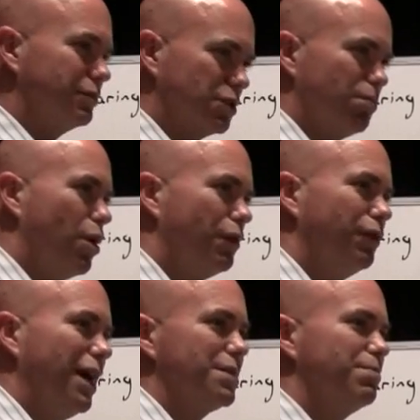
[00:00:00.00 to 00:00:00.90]
small
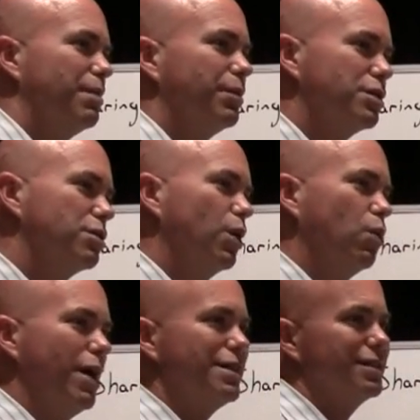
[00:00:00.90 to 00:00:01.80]
flash memory, so we
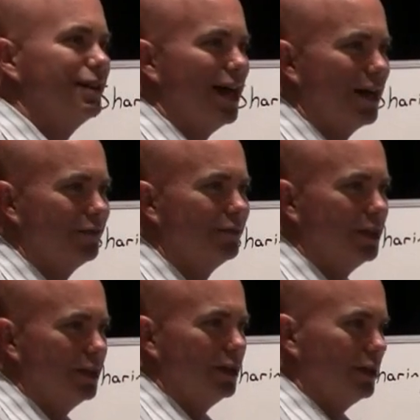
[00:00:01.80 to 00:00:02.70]
waste a lot of
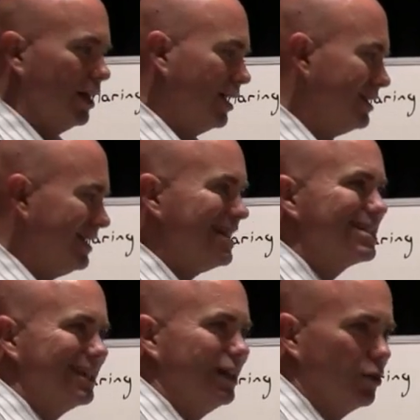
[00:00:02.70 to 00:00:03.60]
uh,
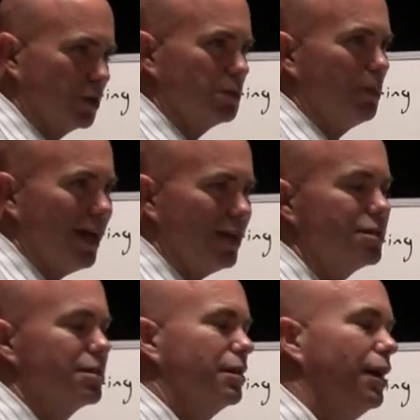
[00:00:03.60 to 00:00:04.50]
density or
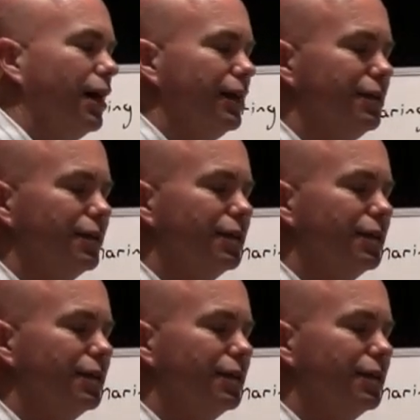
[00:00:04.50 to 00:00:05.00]
space uh, in the